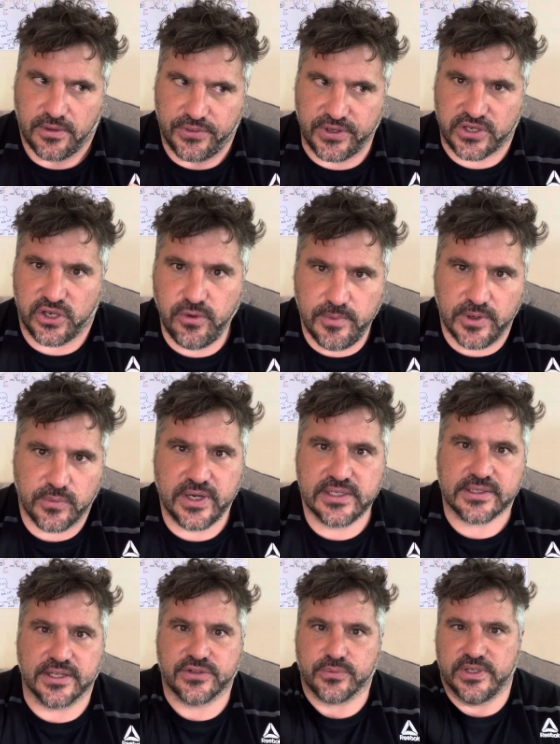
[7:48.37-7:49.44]
the human
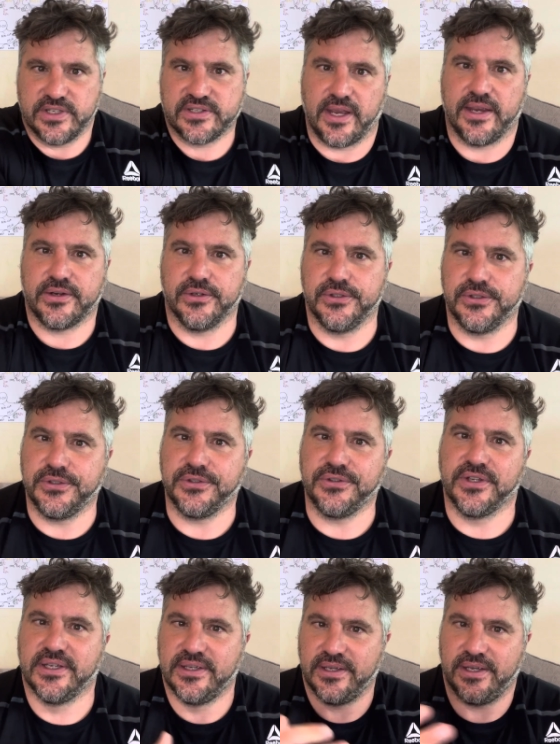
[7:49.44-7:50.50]
waste gets recycled
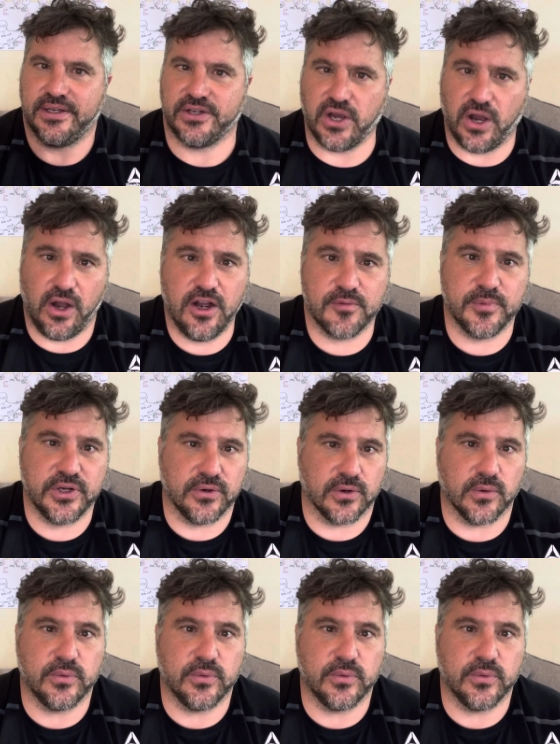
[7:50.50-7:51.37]
into hog manure,